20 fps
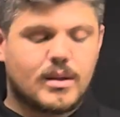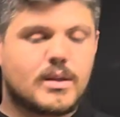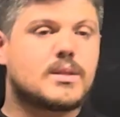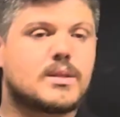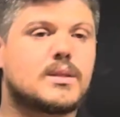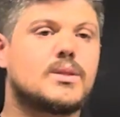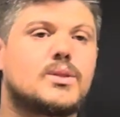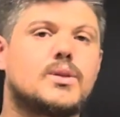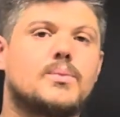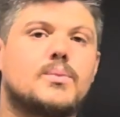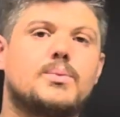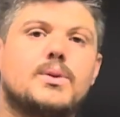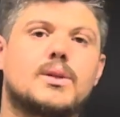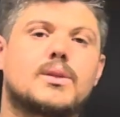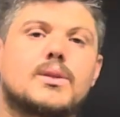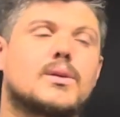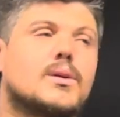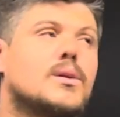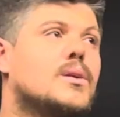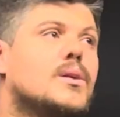the
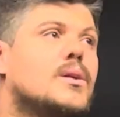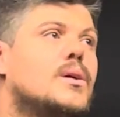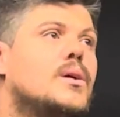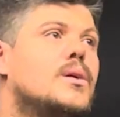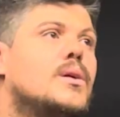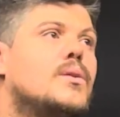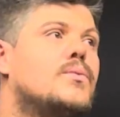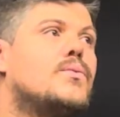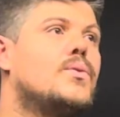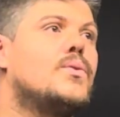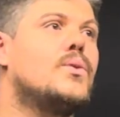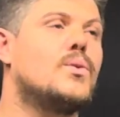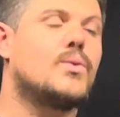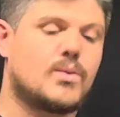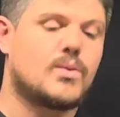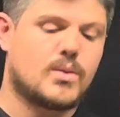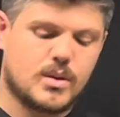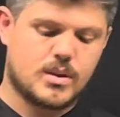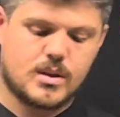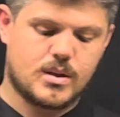centripetal
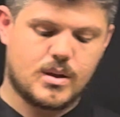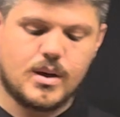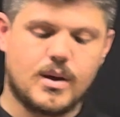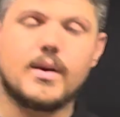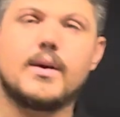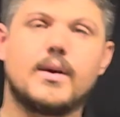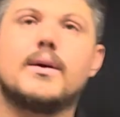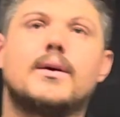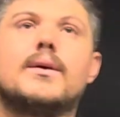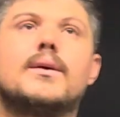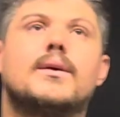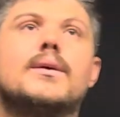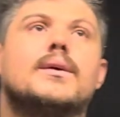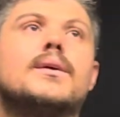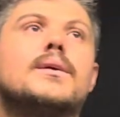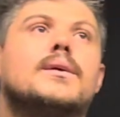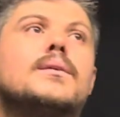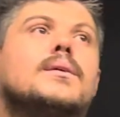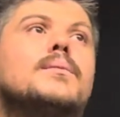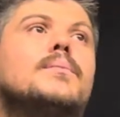force
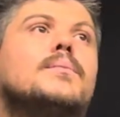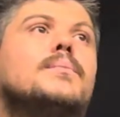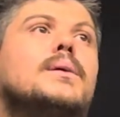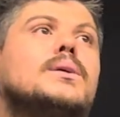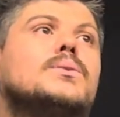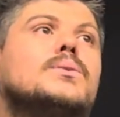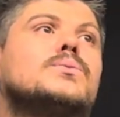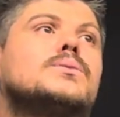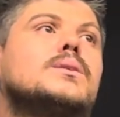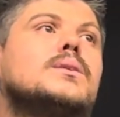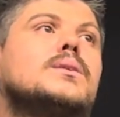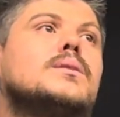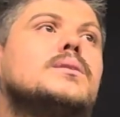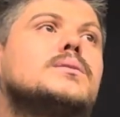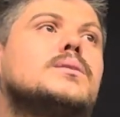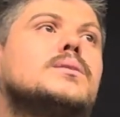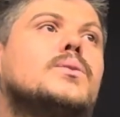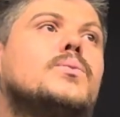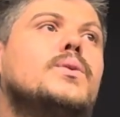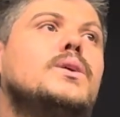by using
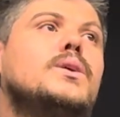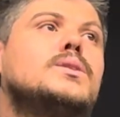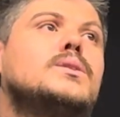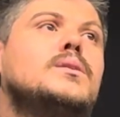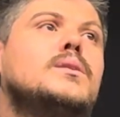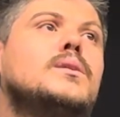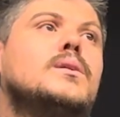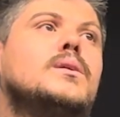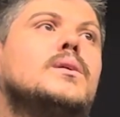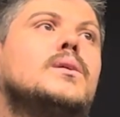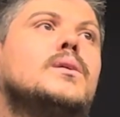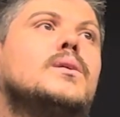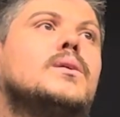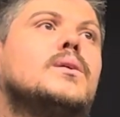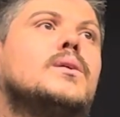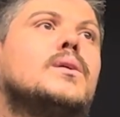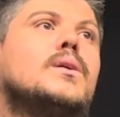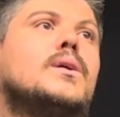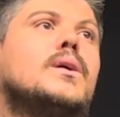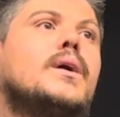this equation.
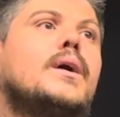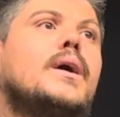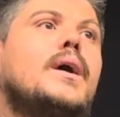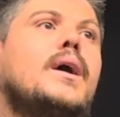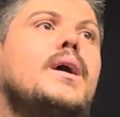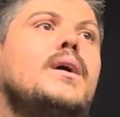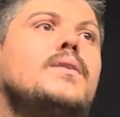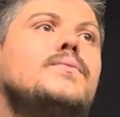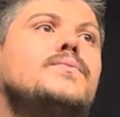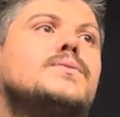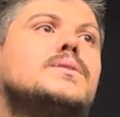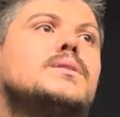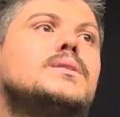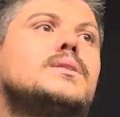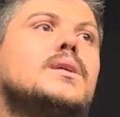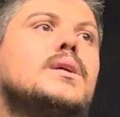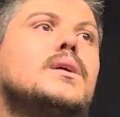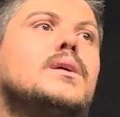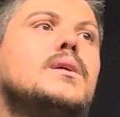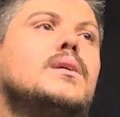
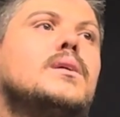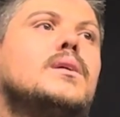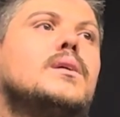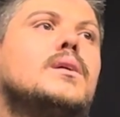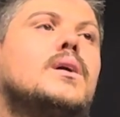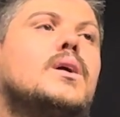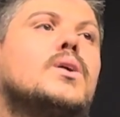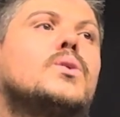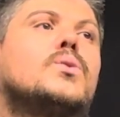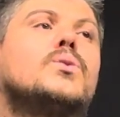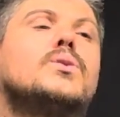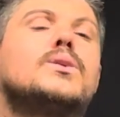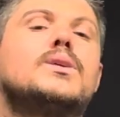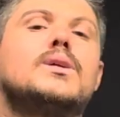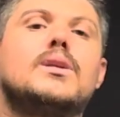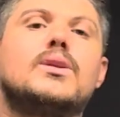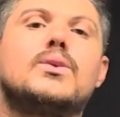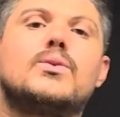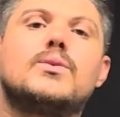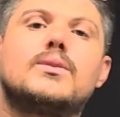Fc,
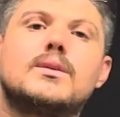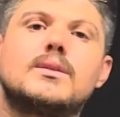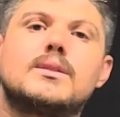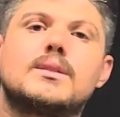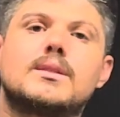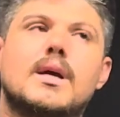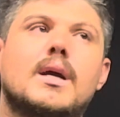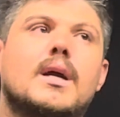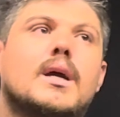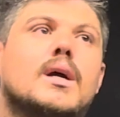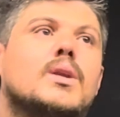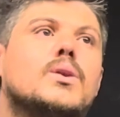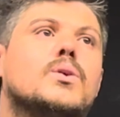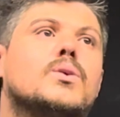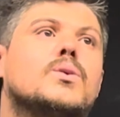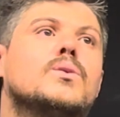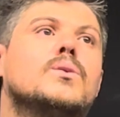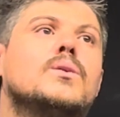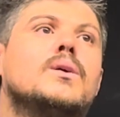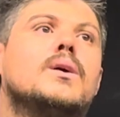according Newton's second
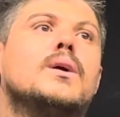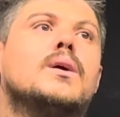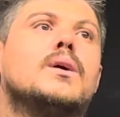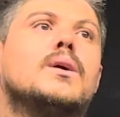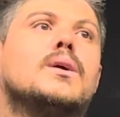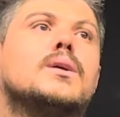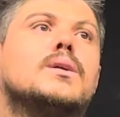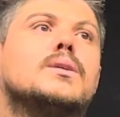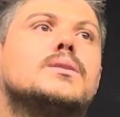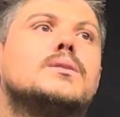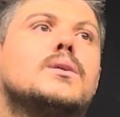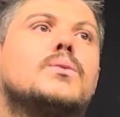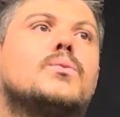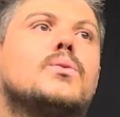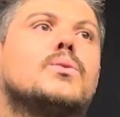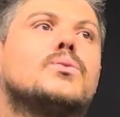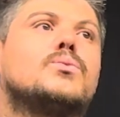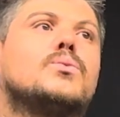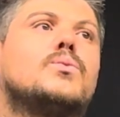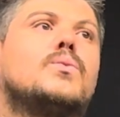law, is
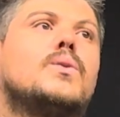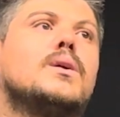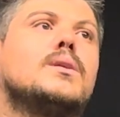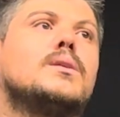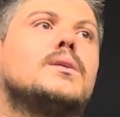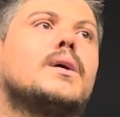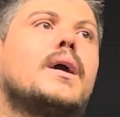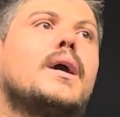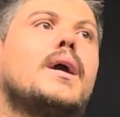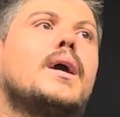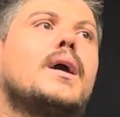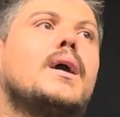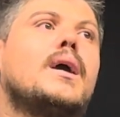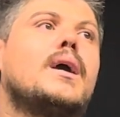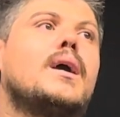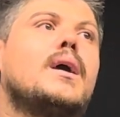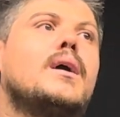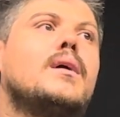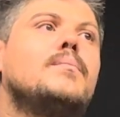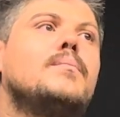equal to what?
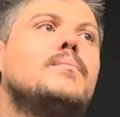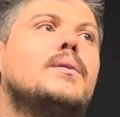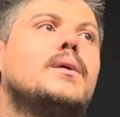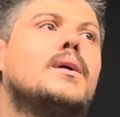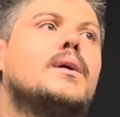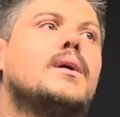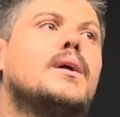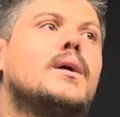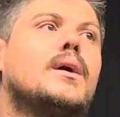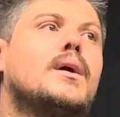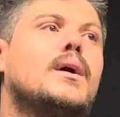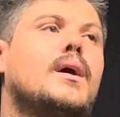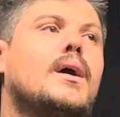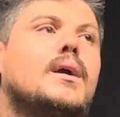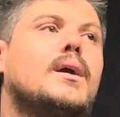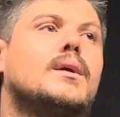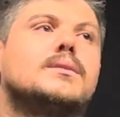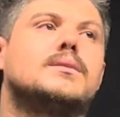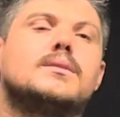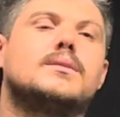
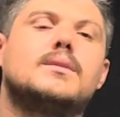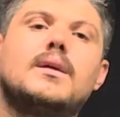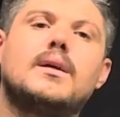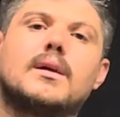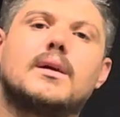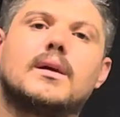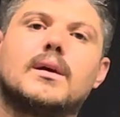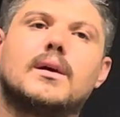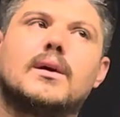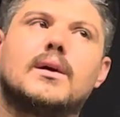MAC.